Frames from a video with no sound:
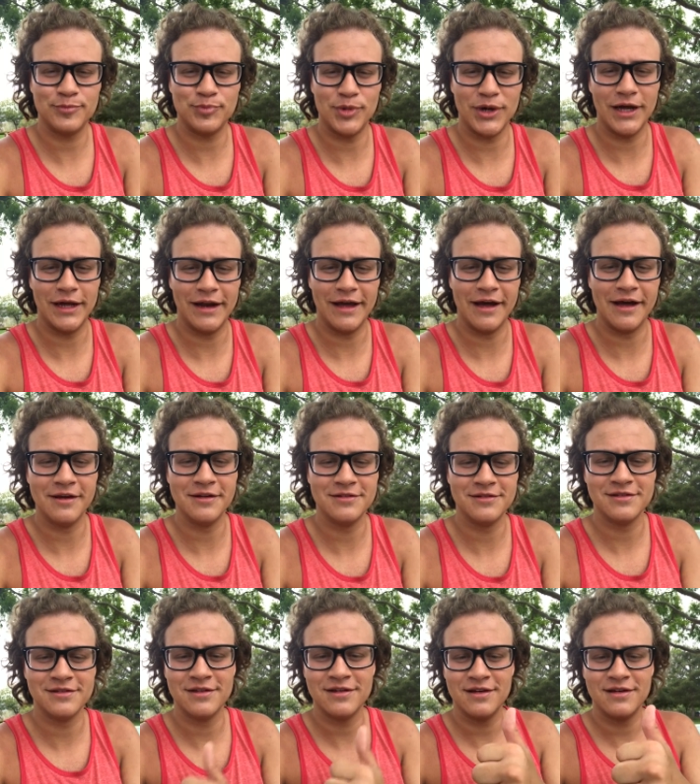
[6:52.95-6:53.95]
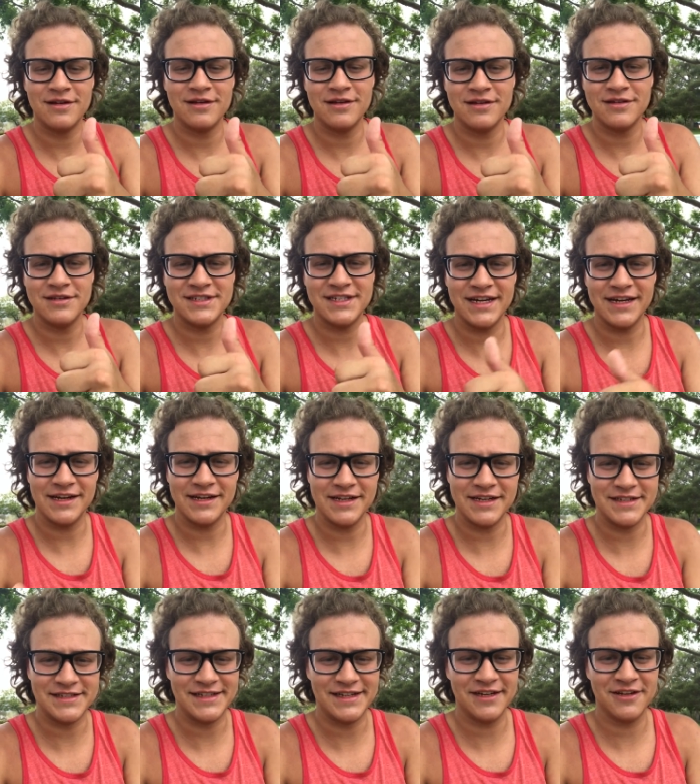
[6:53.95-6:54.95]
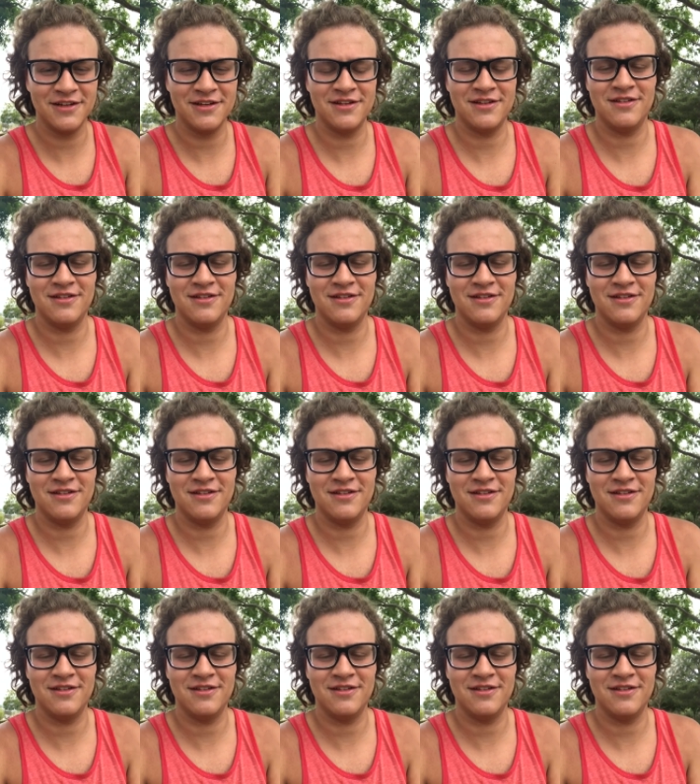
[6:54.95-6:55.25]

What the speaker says: But take it easy.